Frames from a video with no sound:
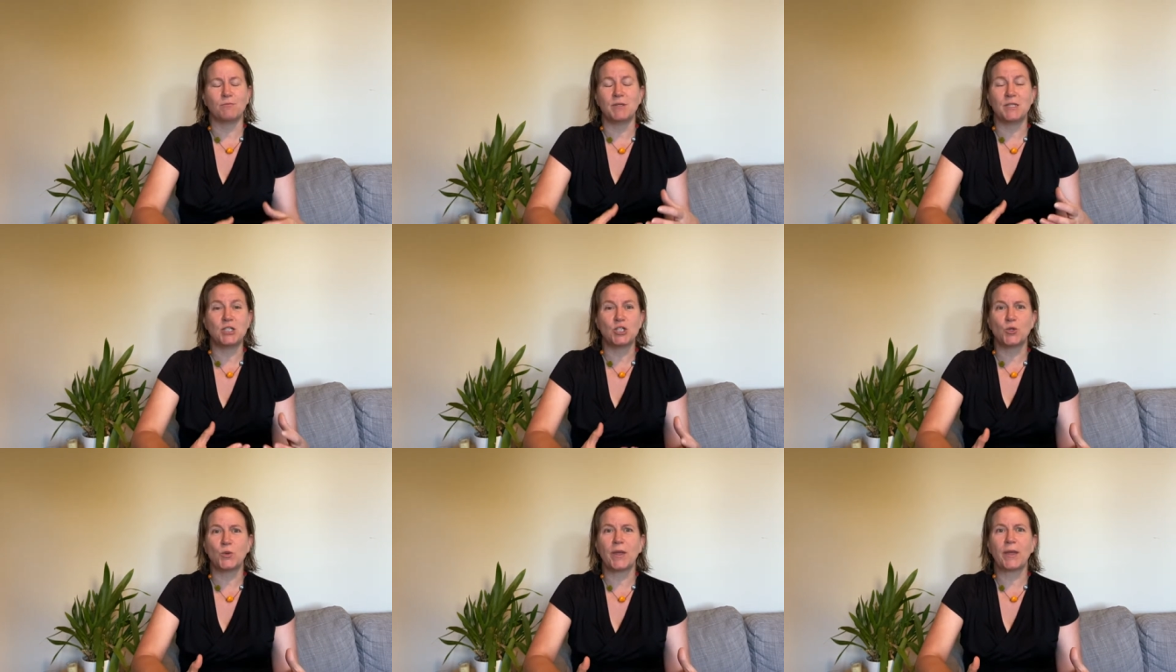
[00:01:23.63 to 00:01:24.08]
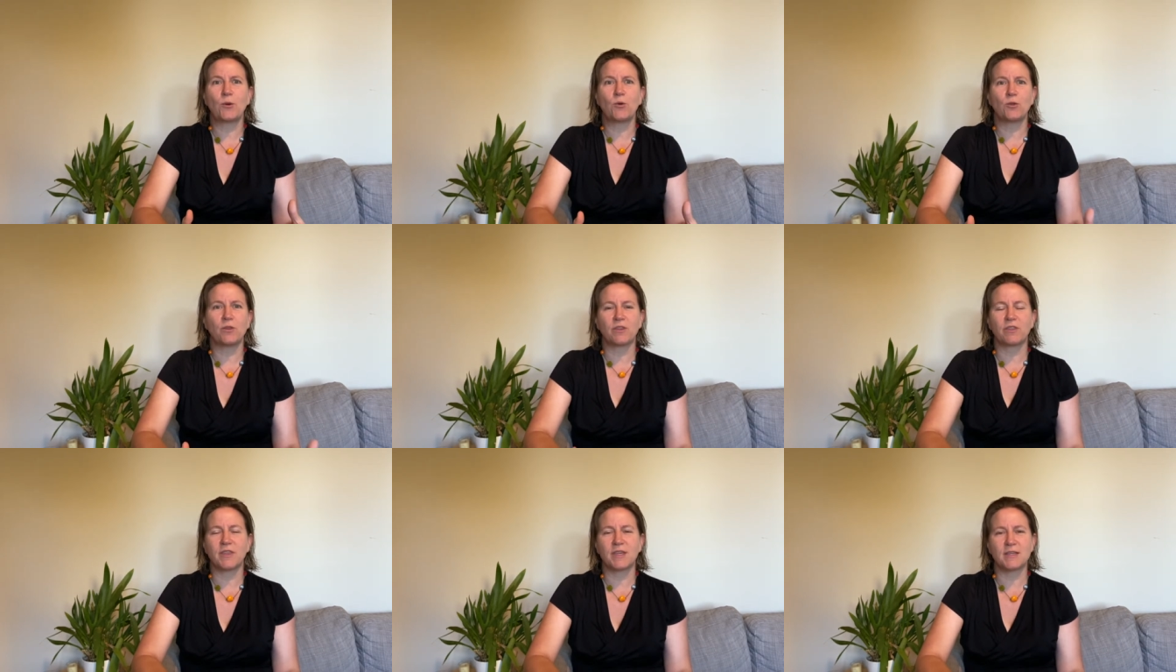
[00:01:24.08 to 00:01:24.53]
be doing all
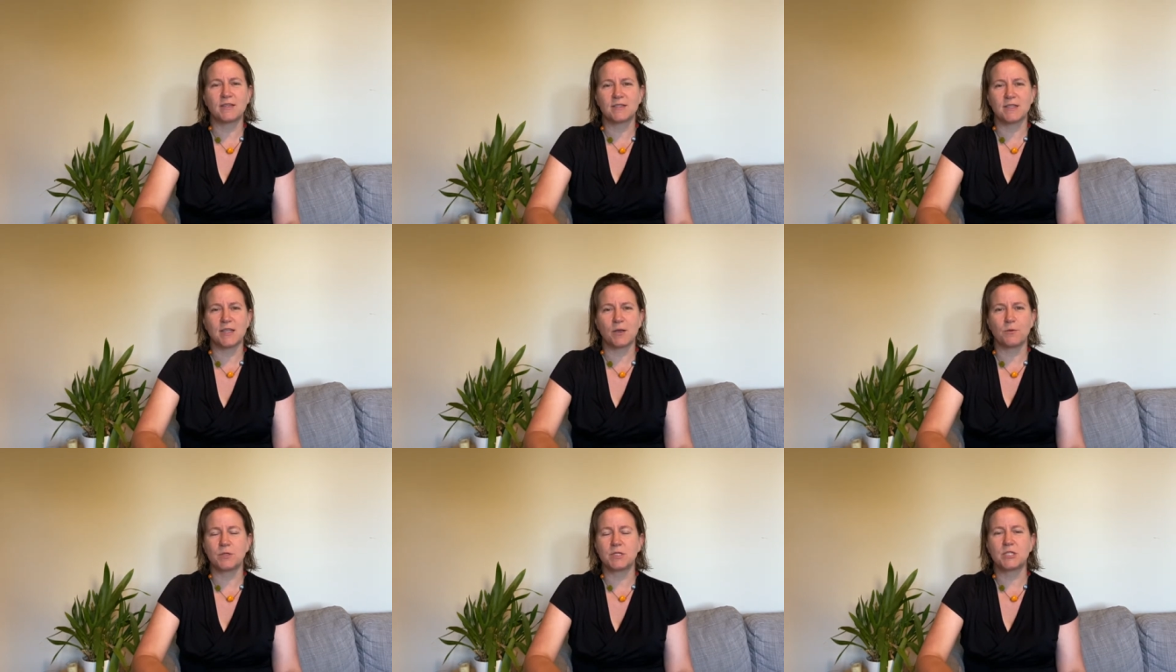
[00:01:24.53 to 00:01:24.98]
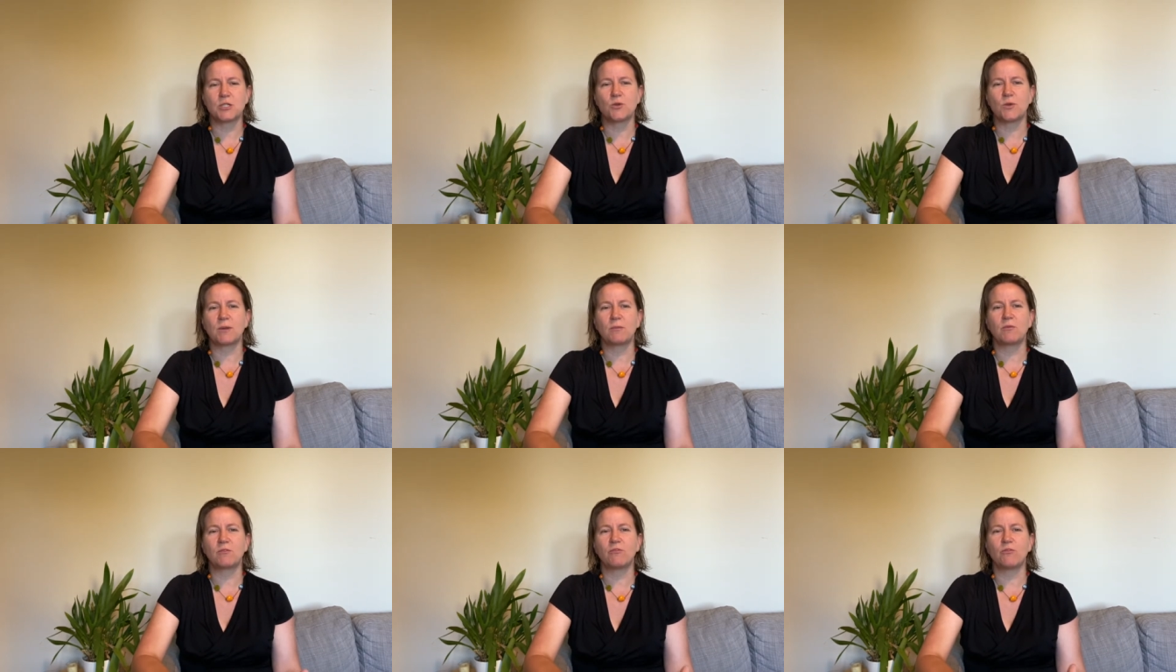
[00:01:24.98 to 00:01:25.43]
the things I was
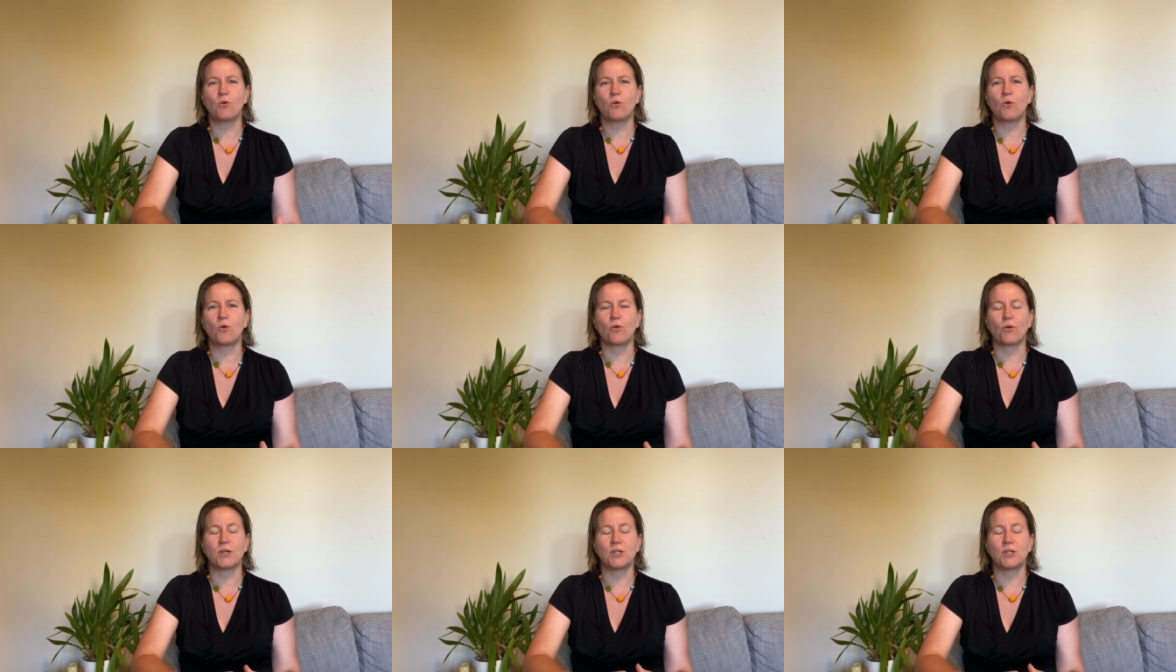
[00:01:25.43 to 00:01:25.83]
doing before